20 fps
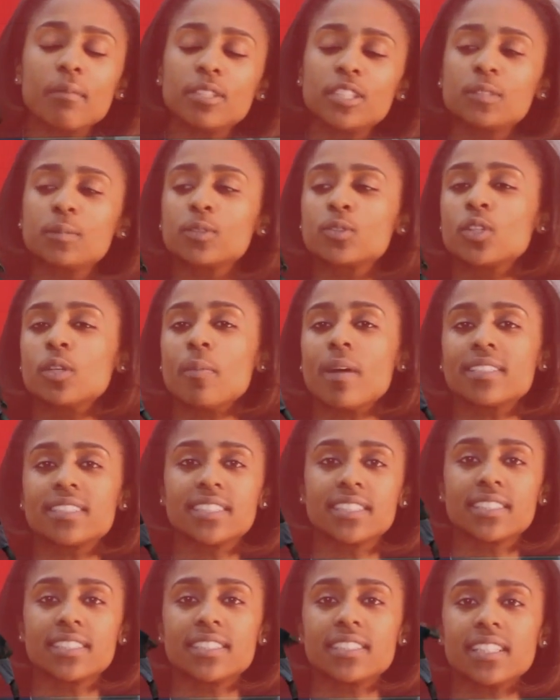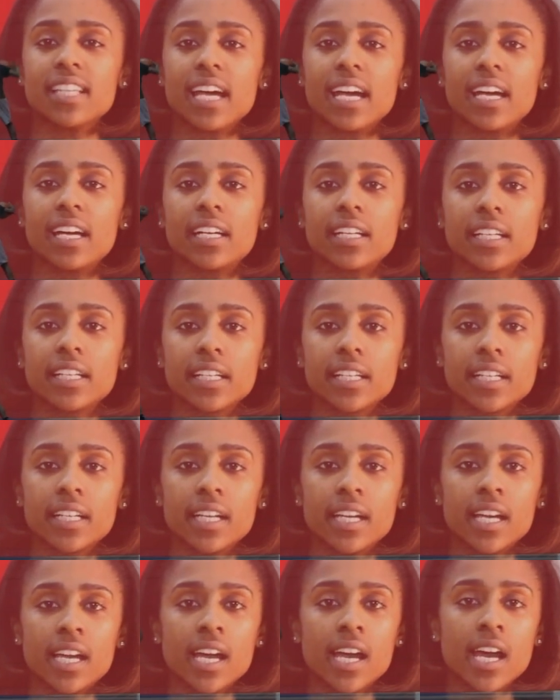established between my sisters and I,
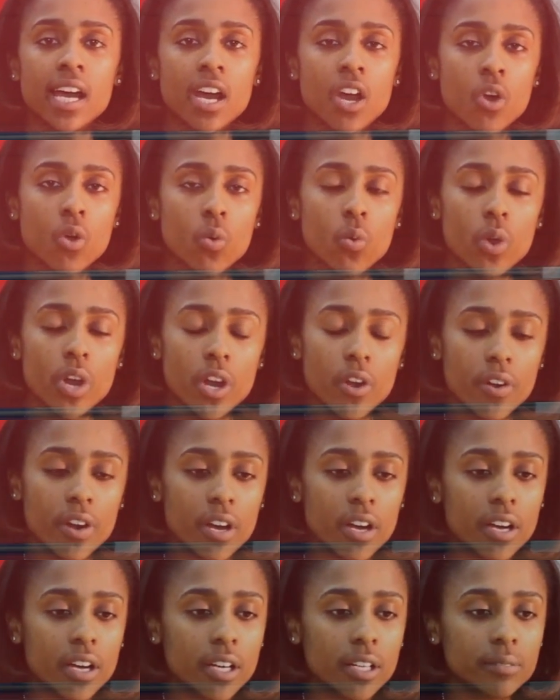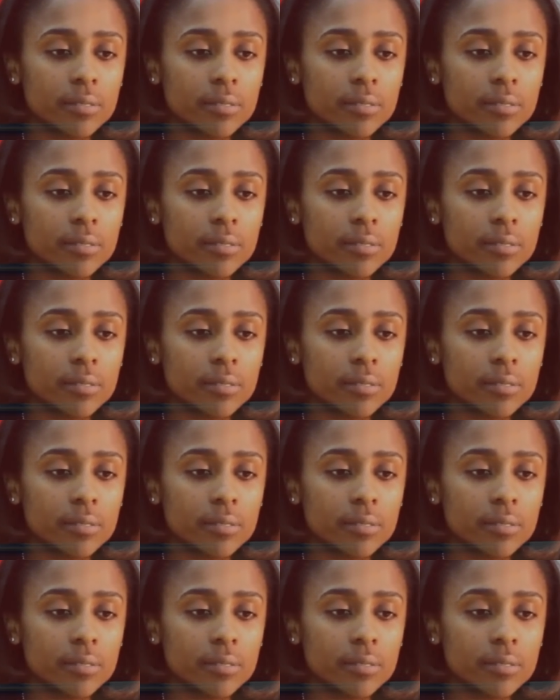where